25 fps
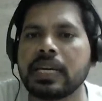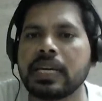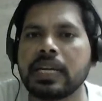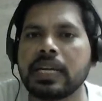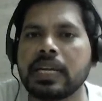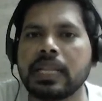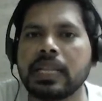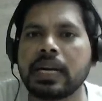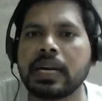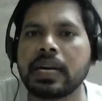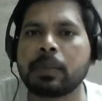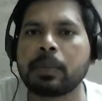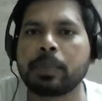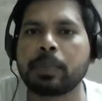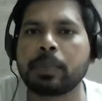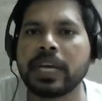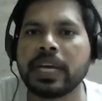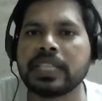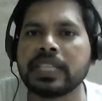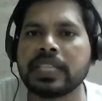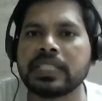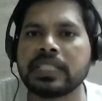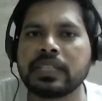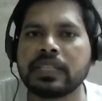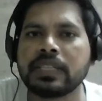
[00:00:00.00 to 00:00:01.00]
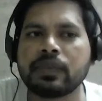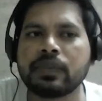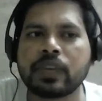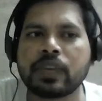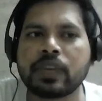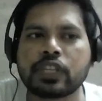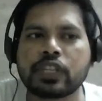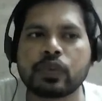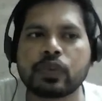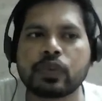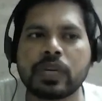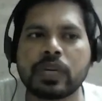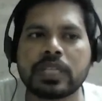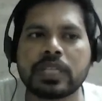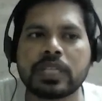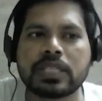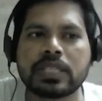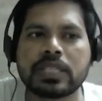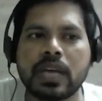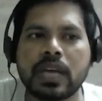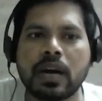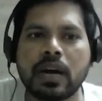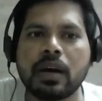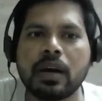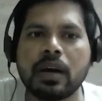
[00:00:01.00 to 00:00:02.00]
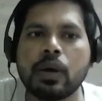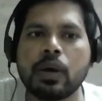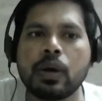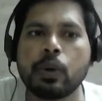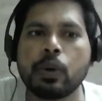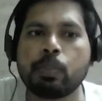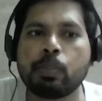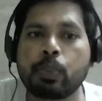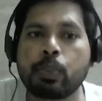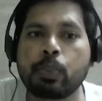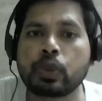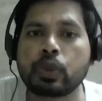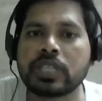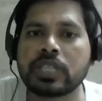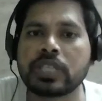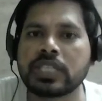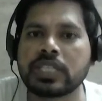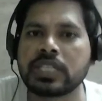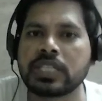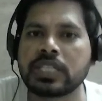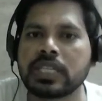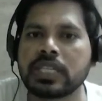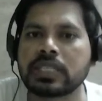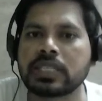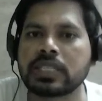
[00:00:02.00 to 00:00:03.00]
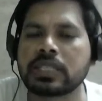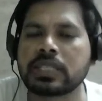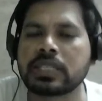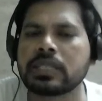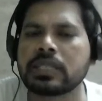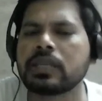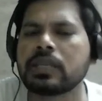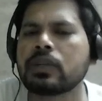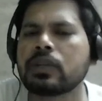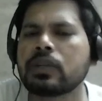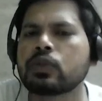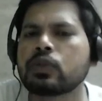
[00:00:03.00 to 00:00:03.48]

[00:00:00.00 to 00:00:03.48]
In that page, first one is the progestins.